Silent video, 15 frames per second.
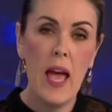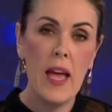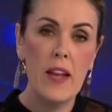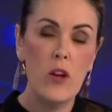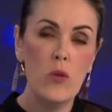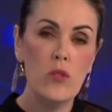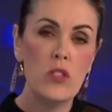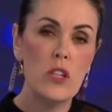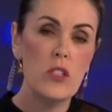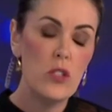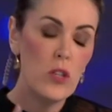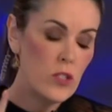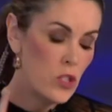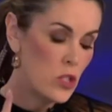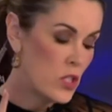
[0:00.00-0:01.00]
And also,
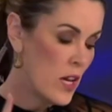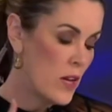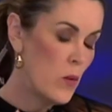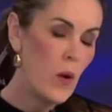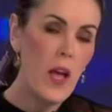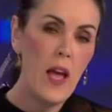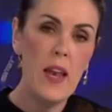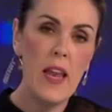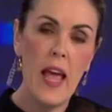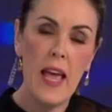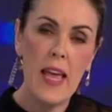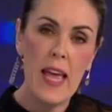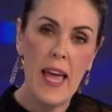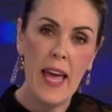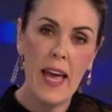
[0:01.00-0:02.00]
sorry, just and
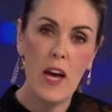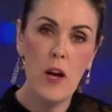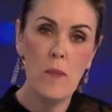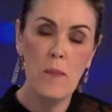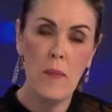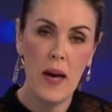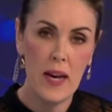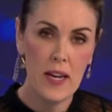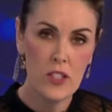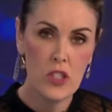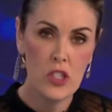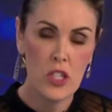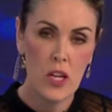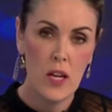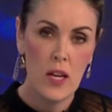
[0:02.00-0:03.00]
how
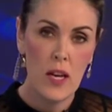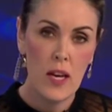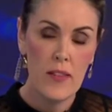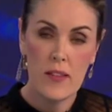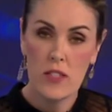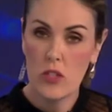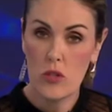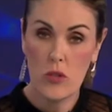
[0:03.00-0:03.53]
much... There's a